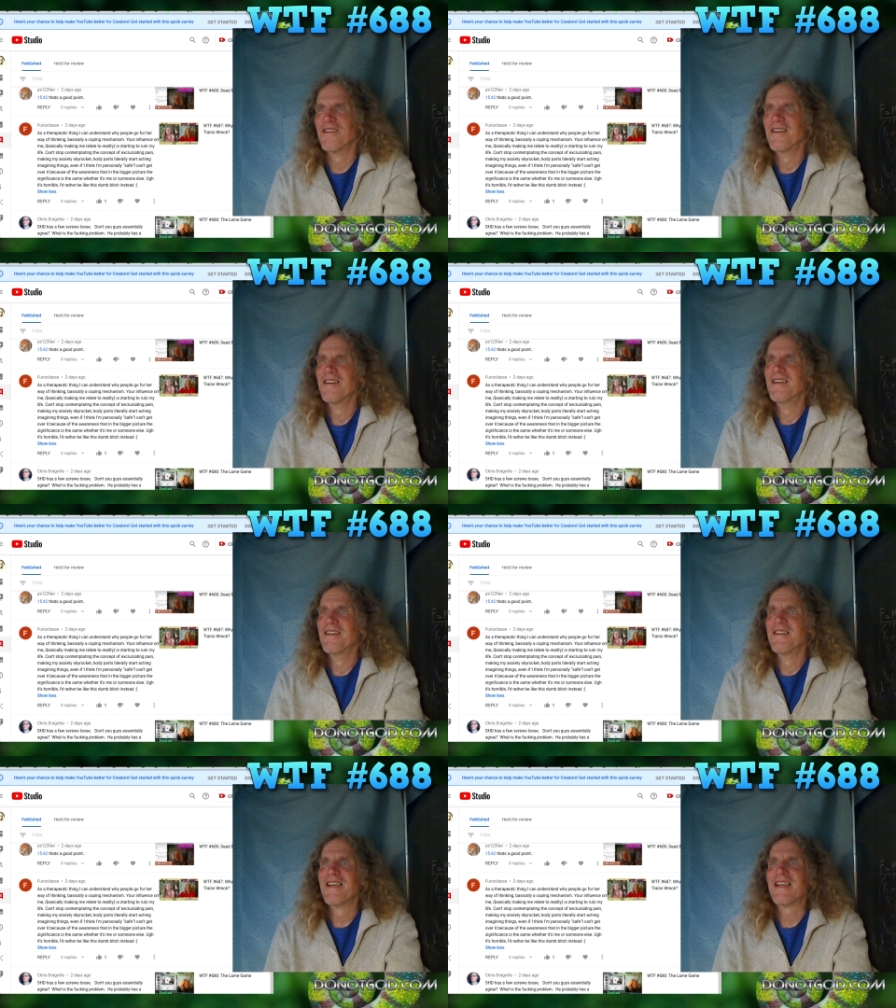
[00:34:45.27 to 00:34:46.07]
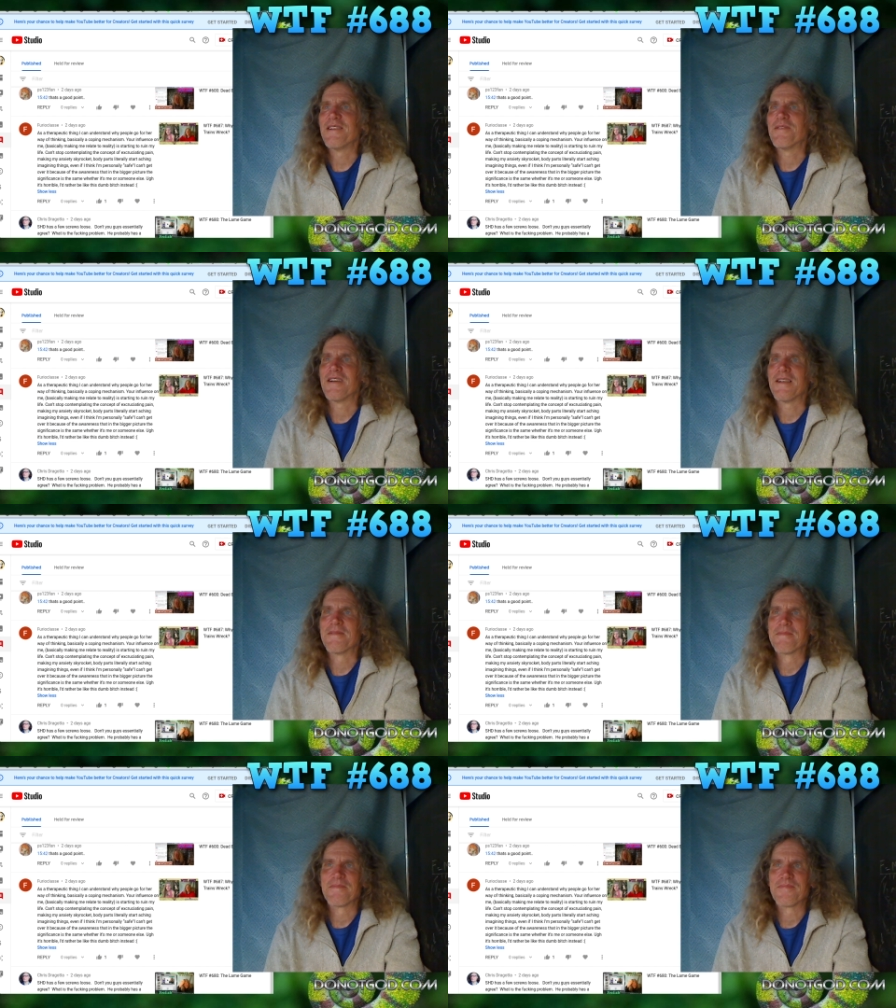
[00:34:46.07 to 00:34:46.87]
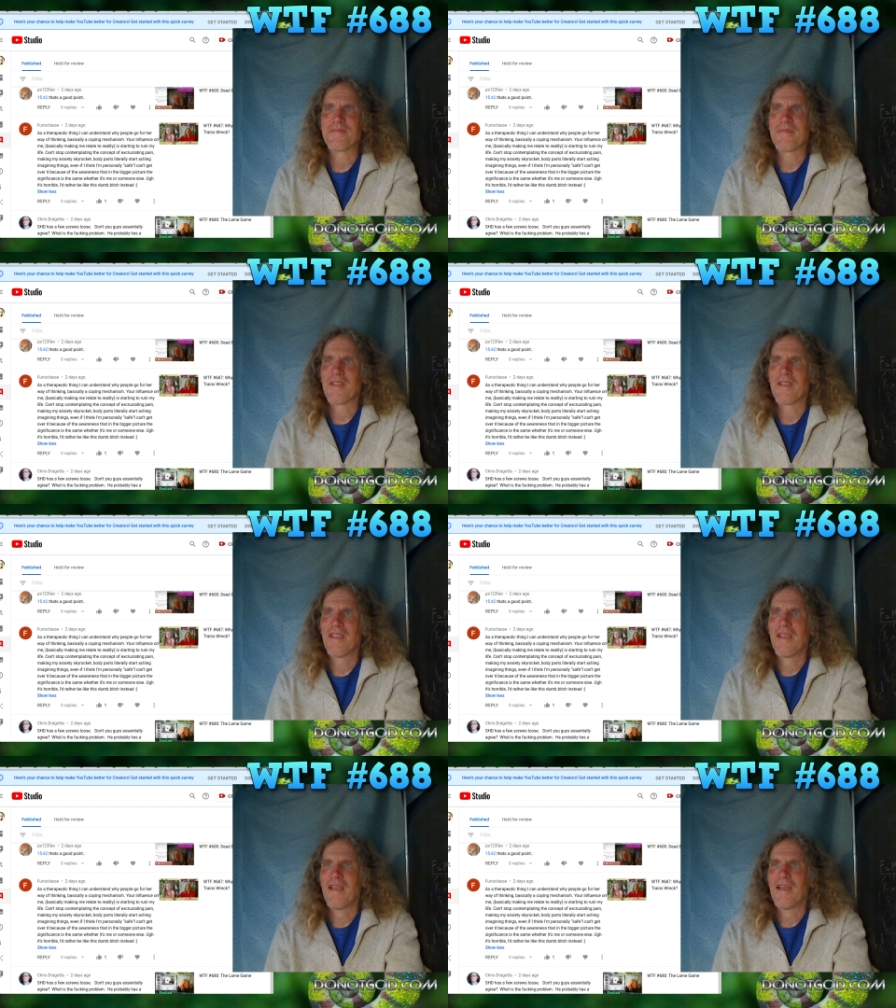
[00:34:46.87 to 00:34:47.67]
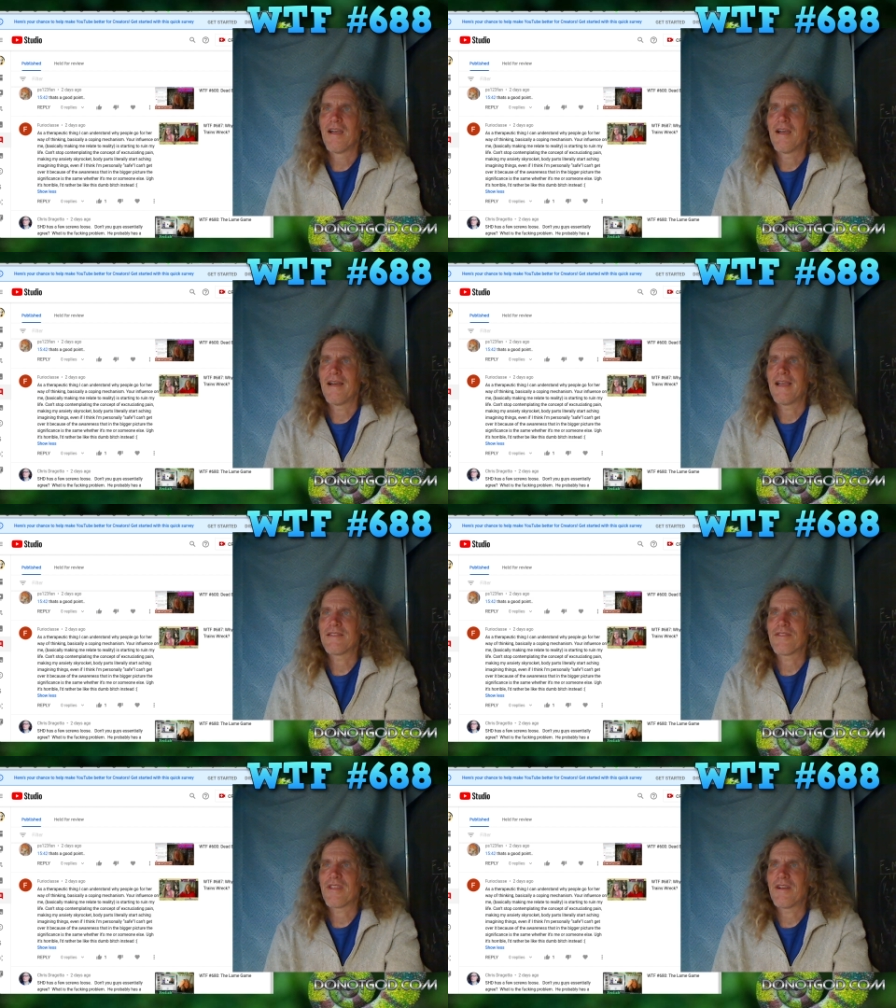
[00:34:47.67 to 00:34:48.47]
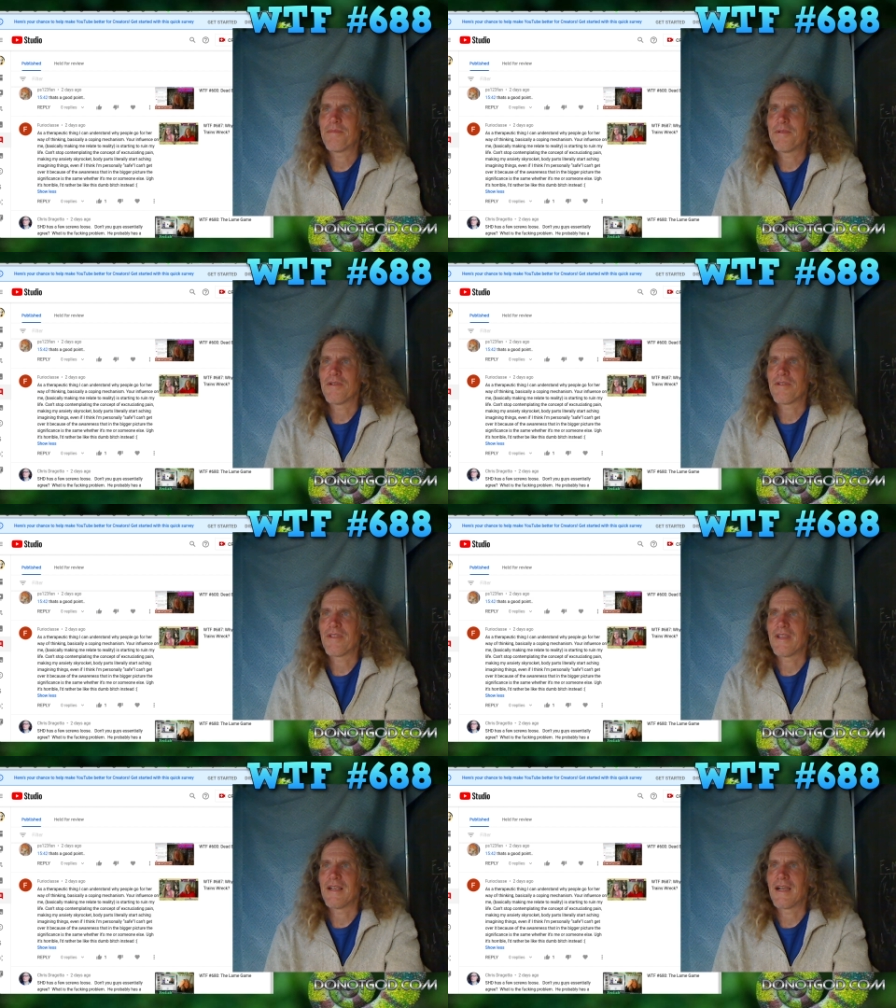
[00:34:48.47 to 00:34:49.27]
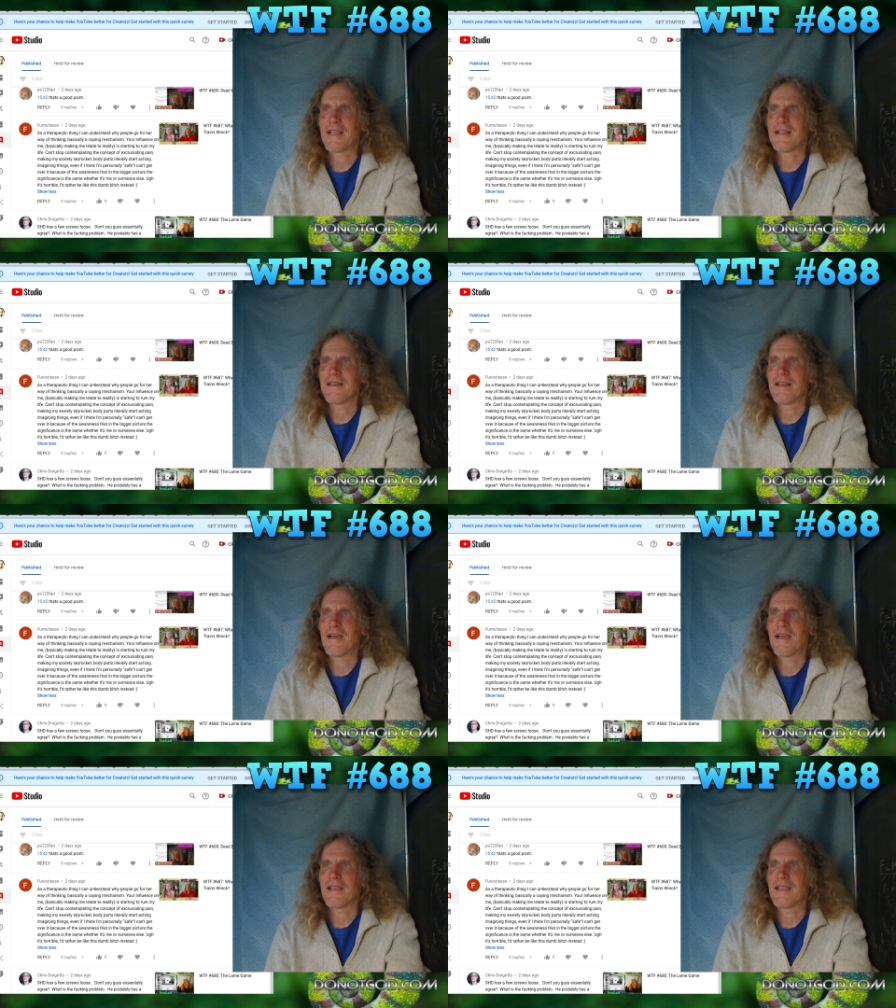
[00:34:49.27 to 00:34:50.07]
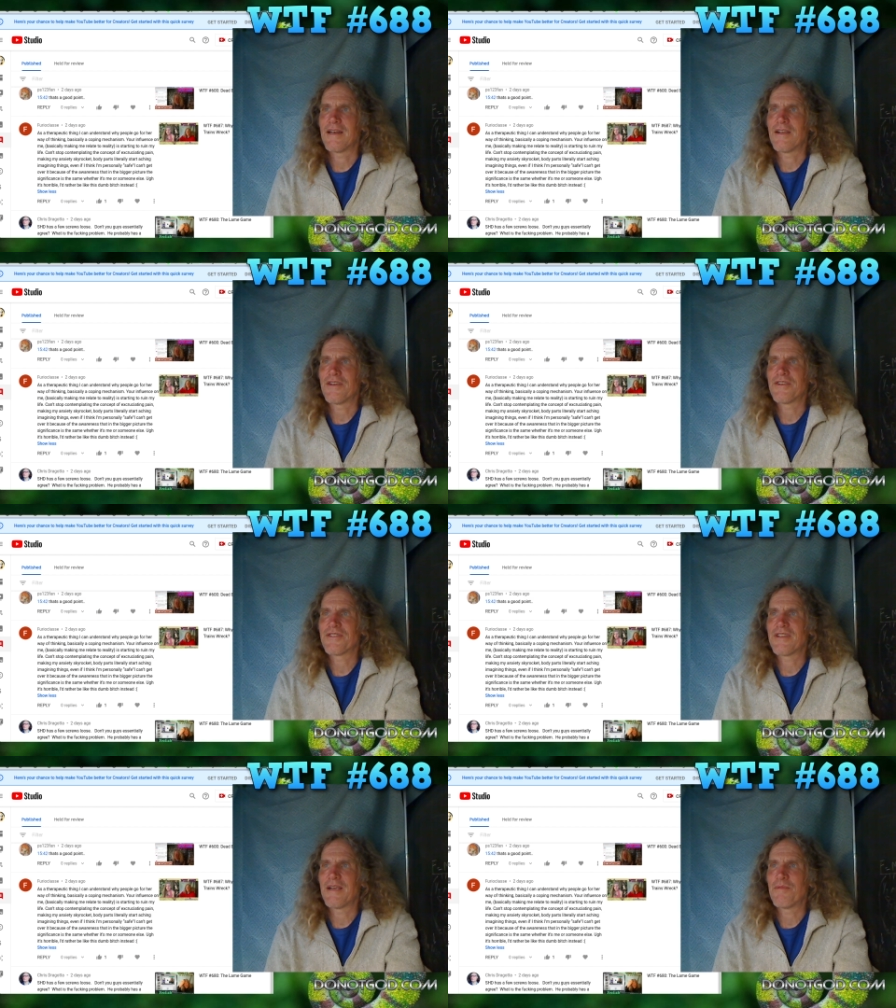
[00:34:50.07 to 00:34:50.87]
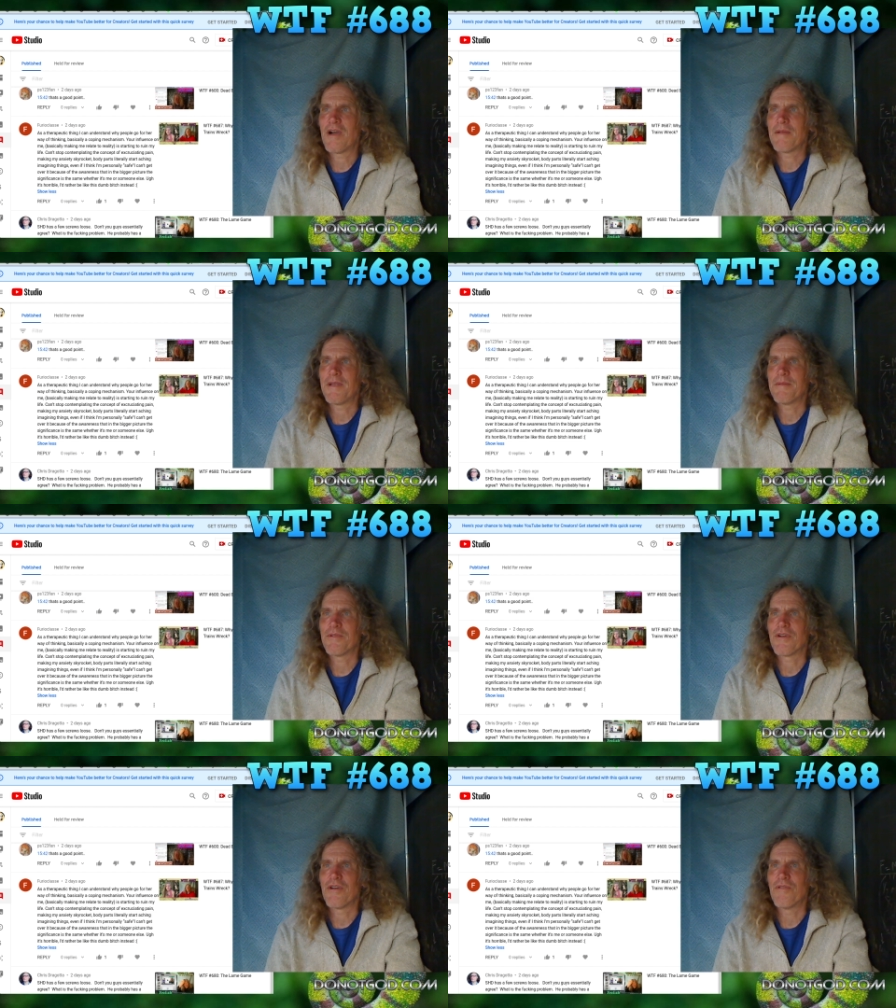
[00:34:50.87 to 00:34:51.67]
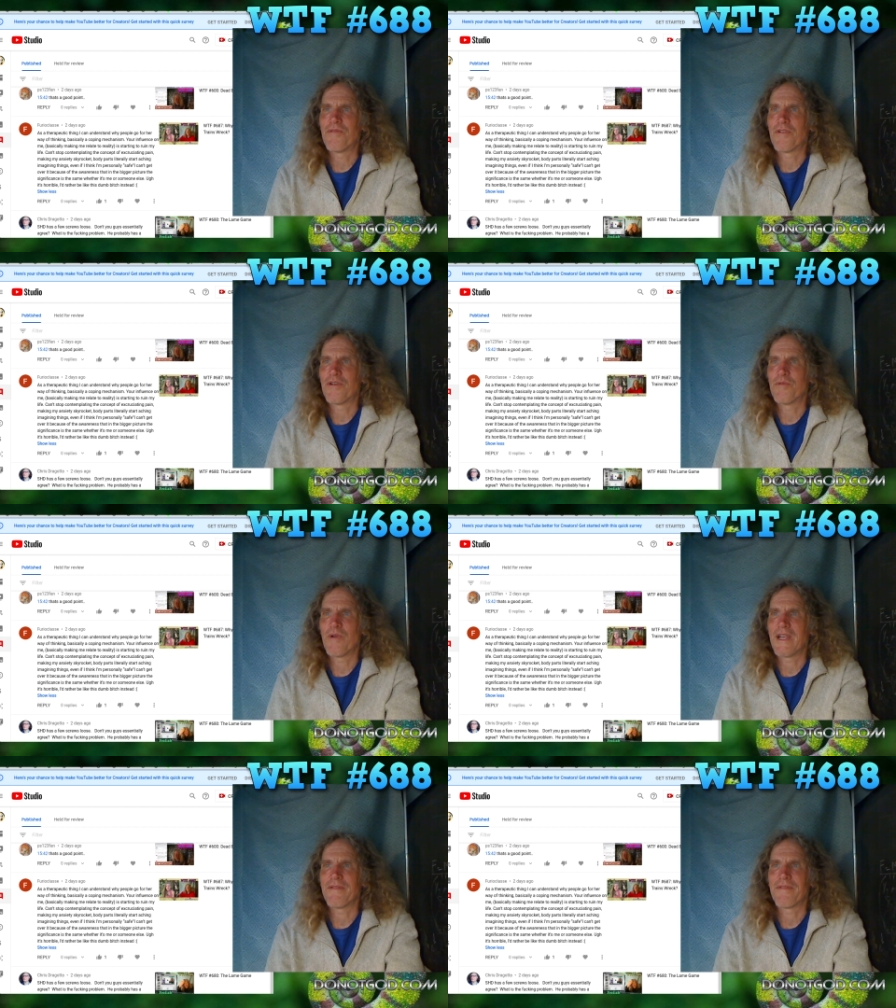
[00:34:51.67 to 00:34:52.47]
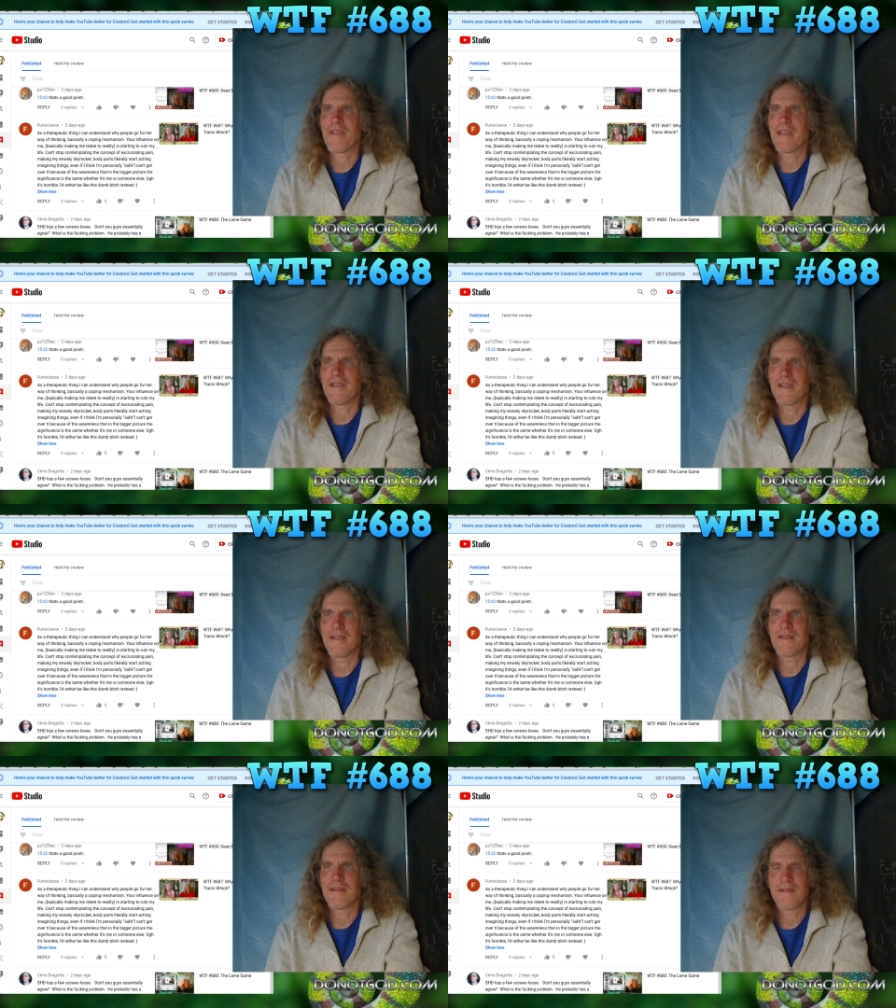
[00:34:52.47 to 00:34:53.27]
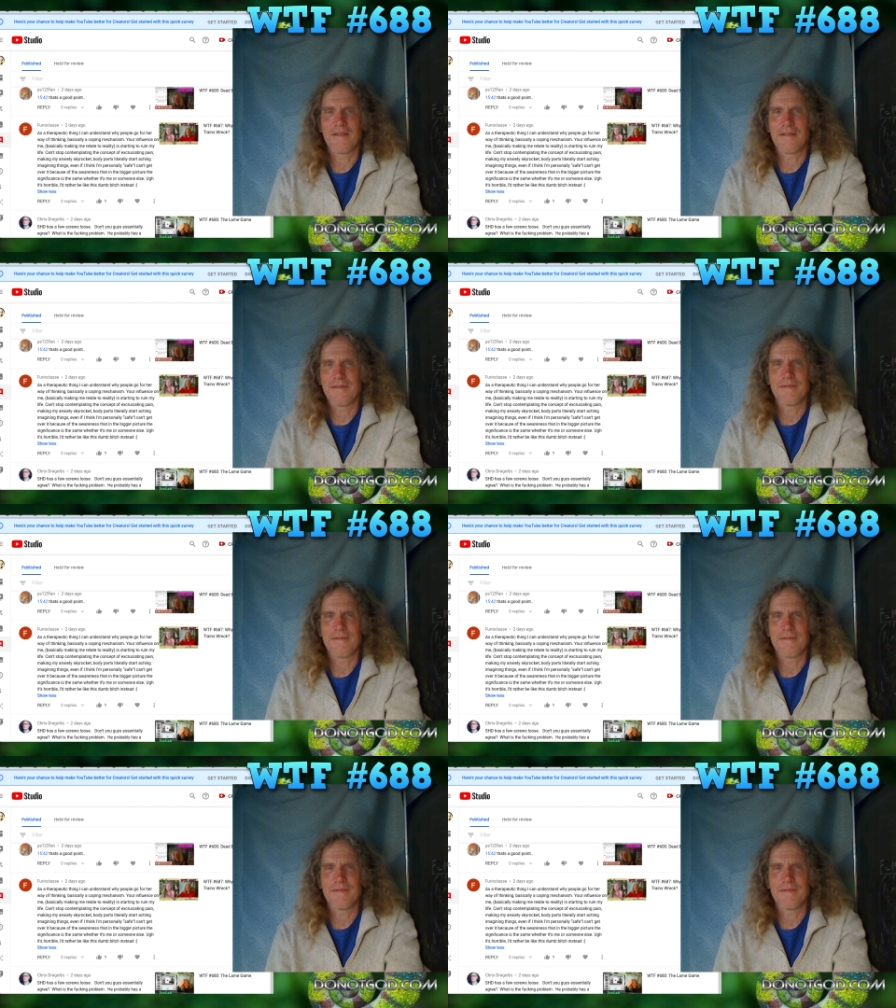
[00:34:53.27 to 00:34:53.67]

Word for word: yeah. Anyway uh, as a therapeutic thing, I can I can understand why people go for her way of thinking.